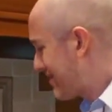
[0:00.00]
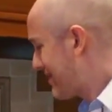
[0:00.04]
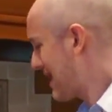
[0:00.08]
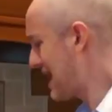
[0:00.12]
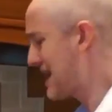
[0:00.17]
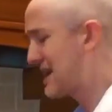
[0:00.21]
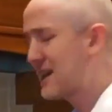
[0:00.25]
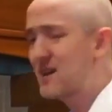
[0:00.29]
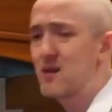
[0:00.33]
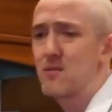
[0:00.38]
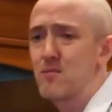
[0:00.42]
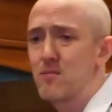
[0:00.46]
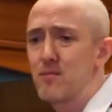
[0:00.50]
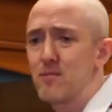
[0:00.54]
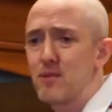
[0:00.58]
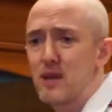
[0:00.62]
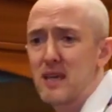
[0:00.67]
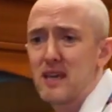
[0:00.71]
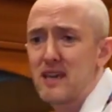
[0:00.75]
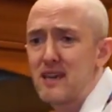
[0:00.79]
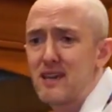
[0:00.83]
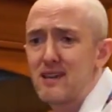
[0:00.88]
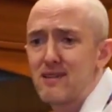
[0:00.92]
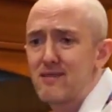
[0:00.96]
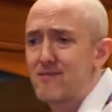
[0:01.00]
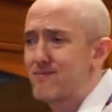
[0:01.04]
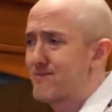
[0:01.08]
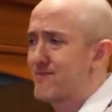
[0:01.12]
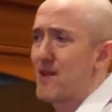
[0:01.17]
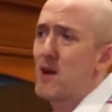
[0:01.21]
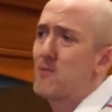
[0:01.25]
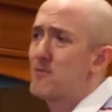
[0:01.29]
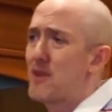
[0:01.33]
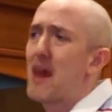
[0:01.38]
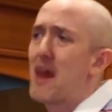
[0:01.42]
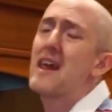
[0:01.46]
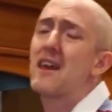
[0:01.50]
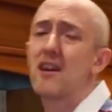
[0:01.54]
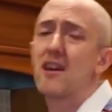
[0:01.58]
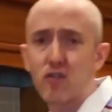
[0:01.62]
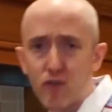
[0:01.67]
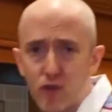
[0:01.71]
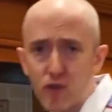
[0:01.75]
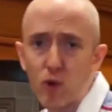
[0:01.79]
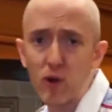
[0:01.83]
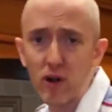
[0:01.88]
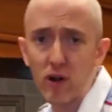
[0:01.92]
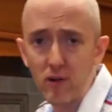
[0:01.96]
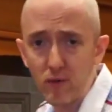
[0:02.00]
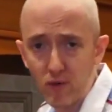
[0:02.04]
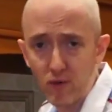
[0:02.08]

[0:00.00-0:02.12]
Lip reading: they can be obtained for,